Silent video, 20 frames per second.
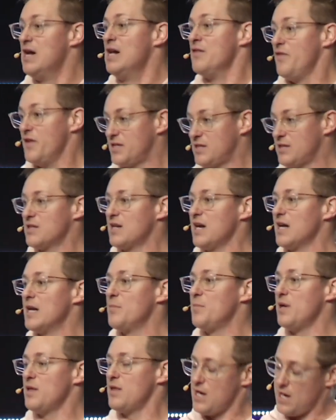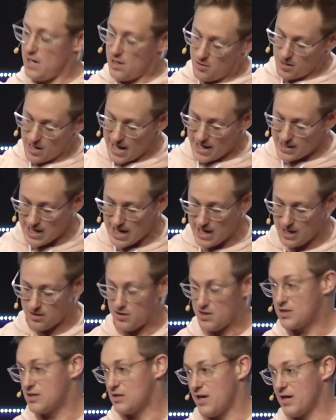This is going to be the year that I take
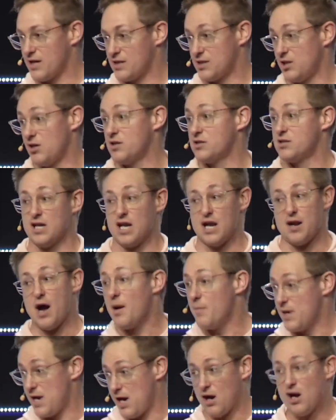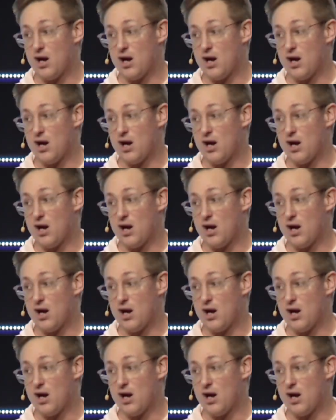this thing seriously. And I'm here.